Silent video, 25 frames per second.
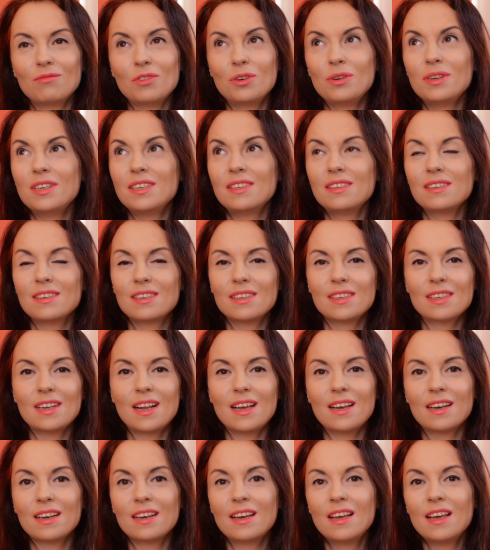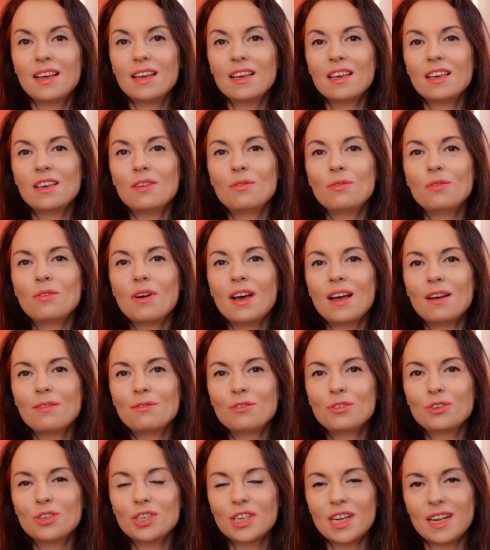reasons, like if you have
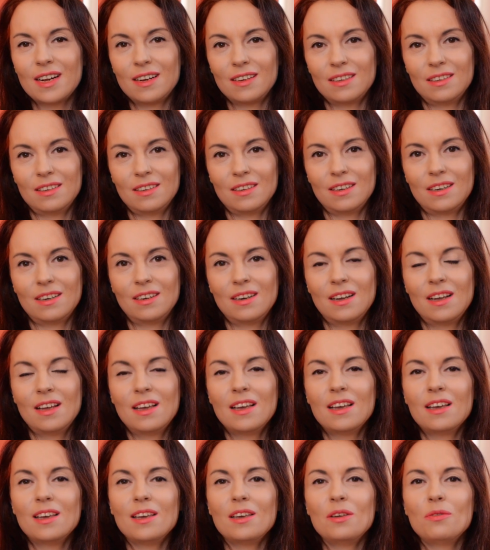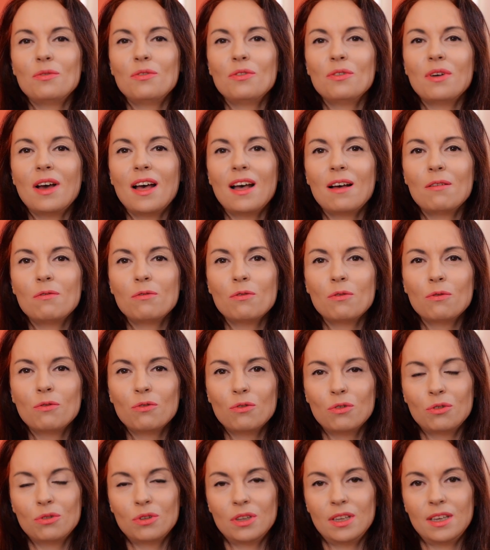shelter, if you have
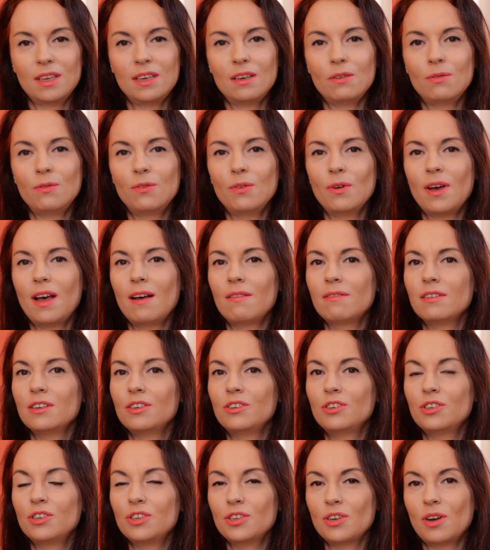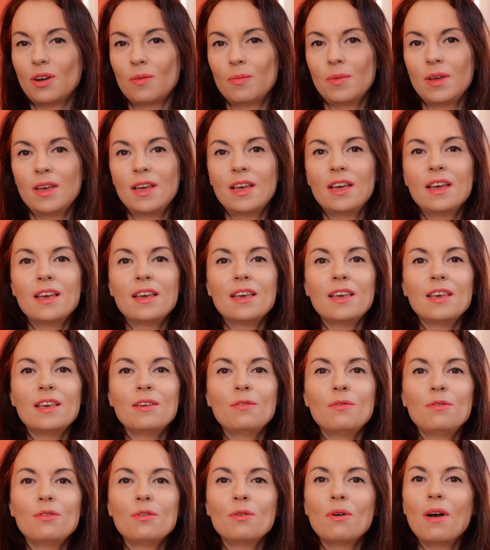food, if you have a job,
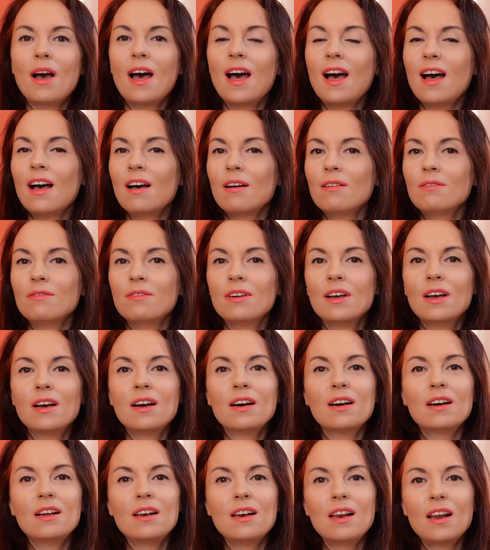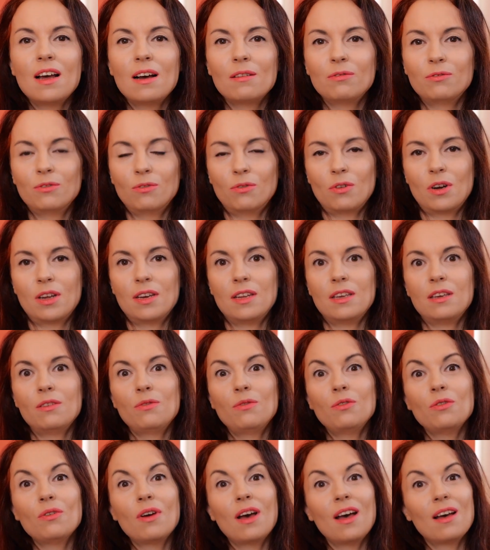if you have a loved one,
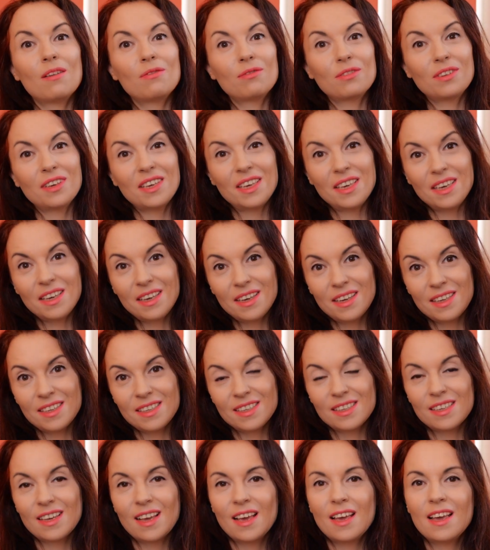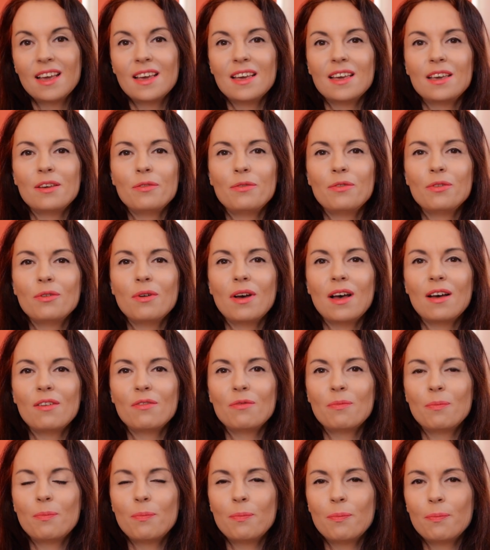if you have kids, if you
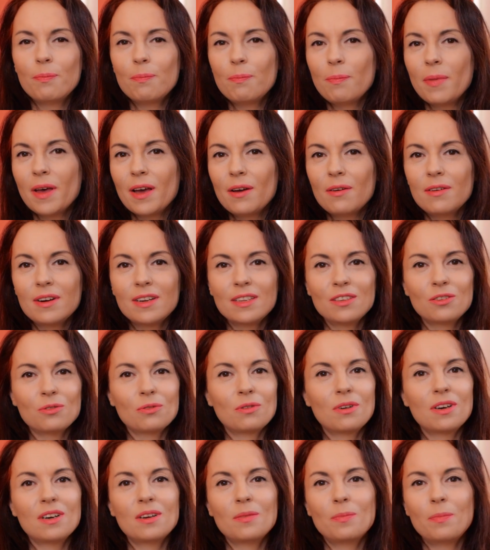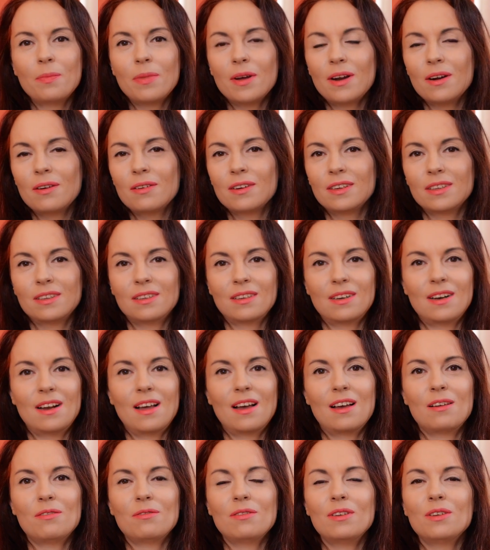have parents or a parent
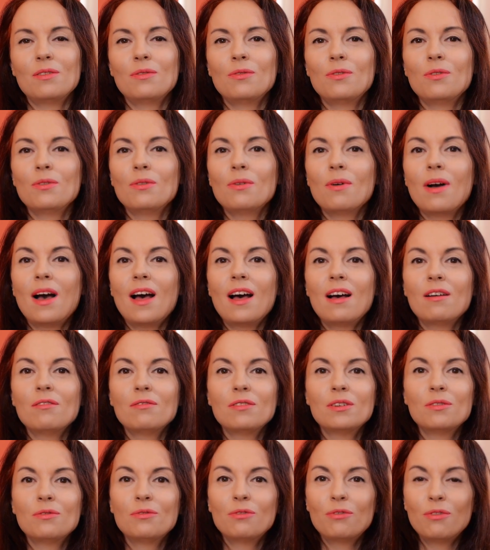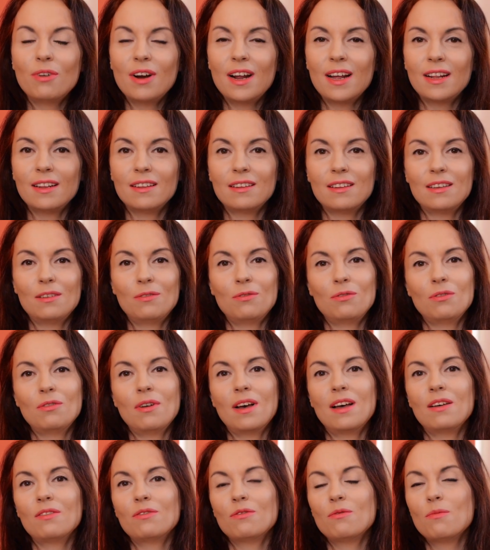alive, if you have a friend, if you
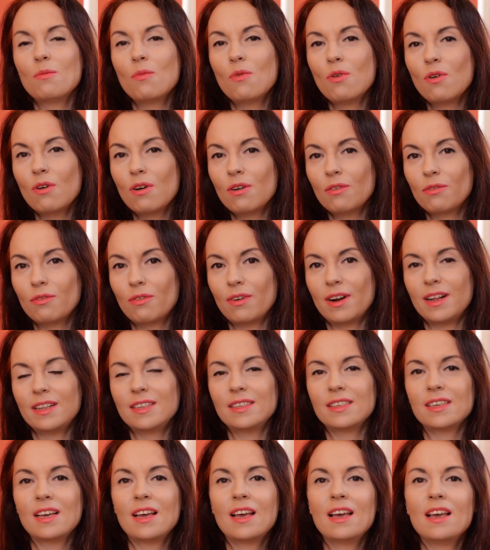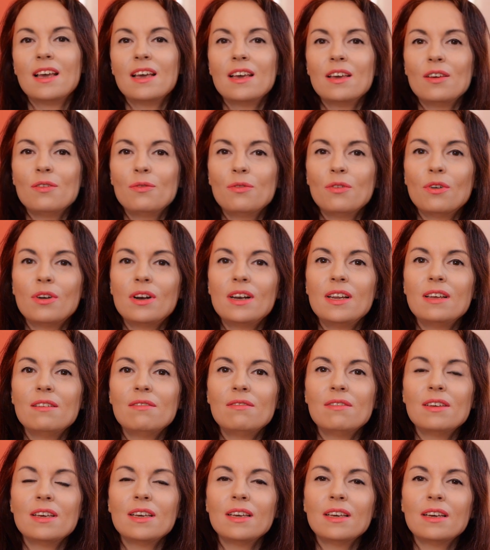have more friends, if you're
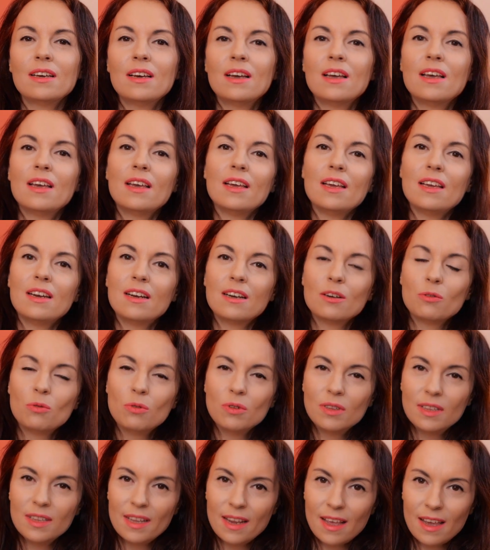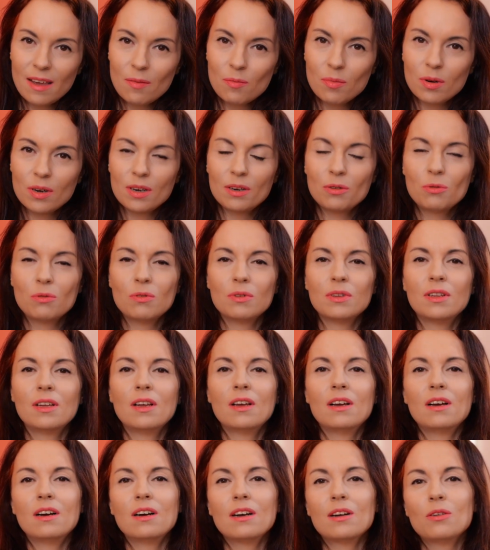living in a good neighborhood,
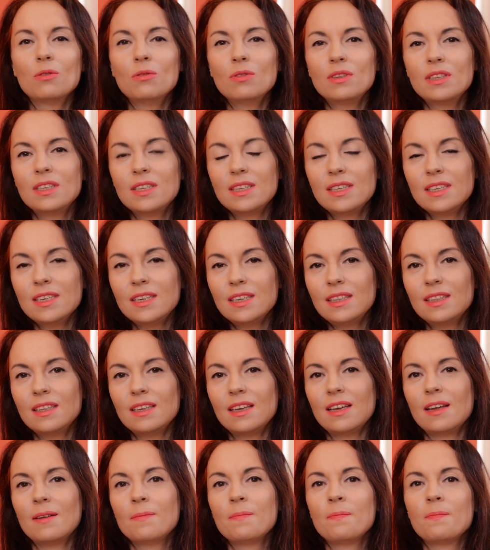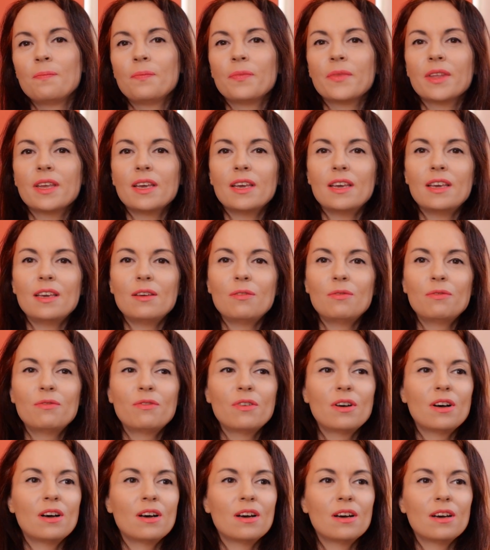a good city, if
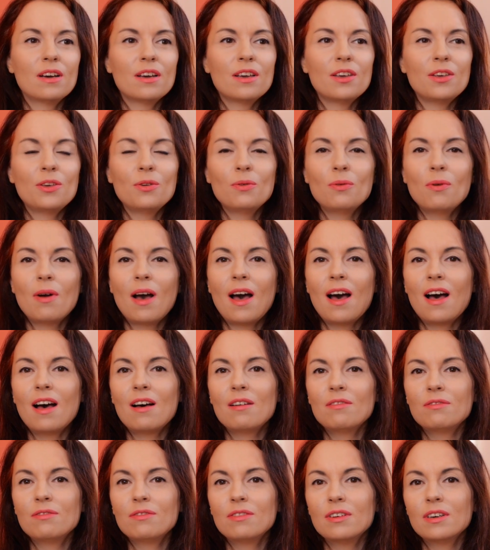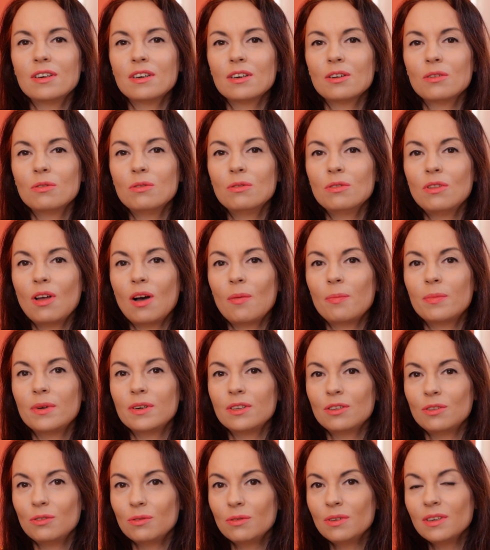you have good
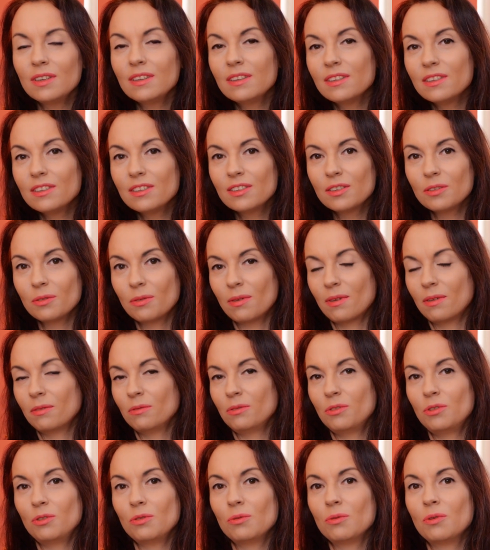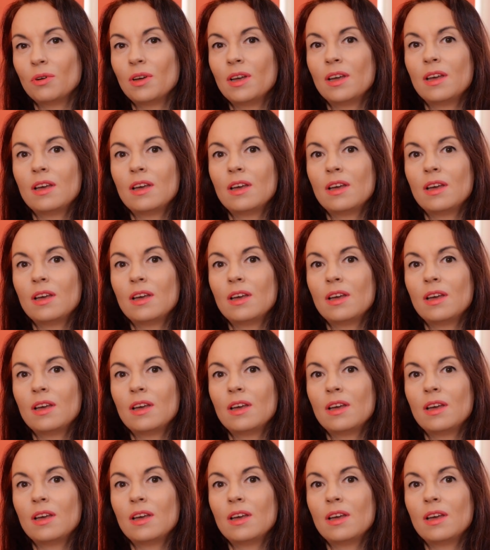opportunities around you,